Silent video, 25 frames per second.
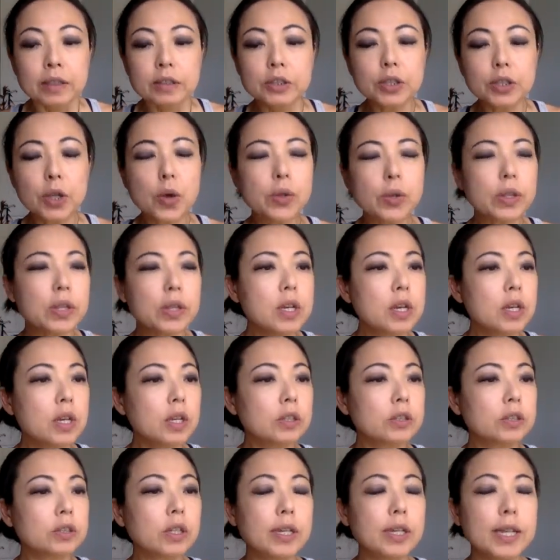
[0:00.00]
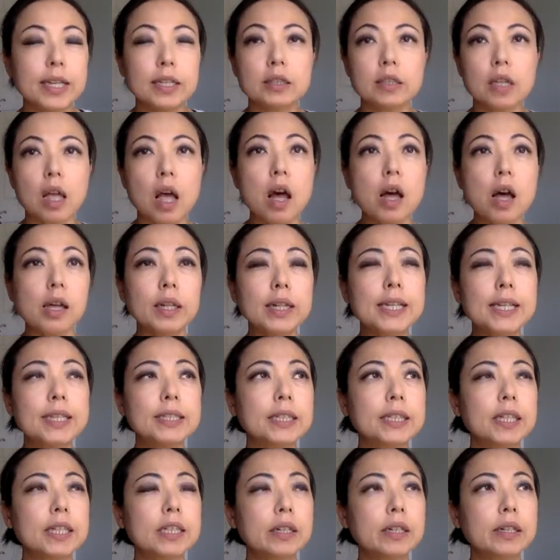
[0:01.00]
So so it's all
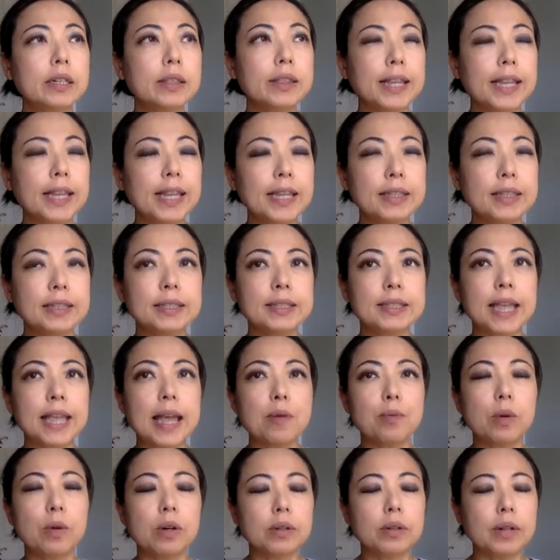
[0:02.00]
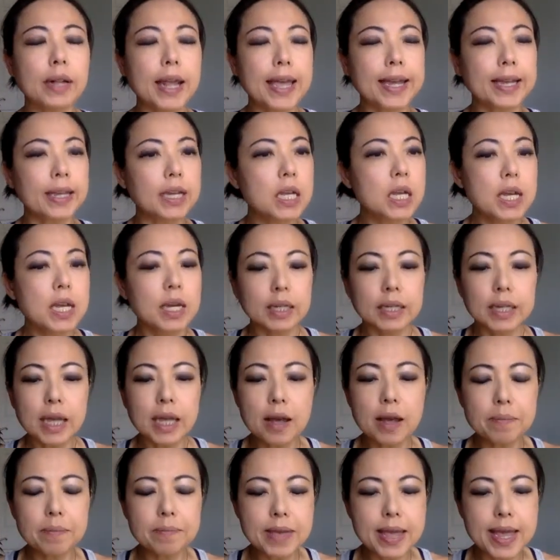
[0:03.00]
these little things that will like
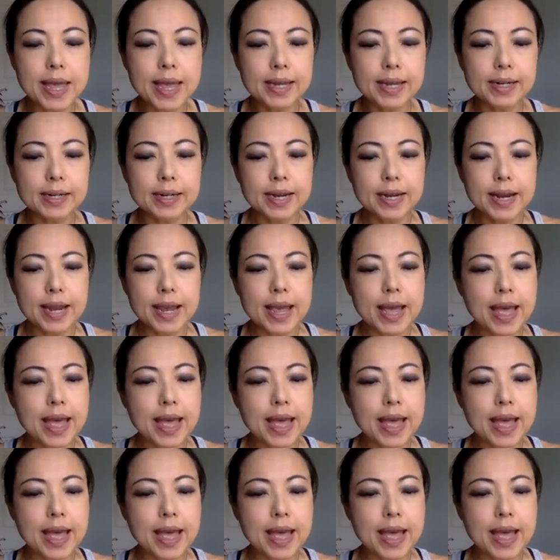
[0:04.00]
come in,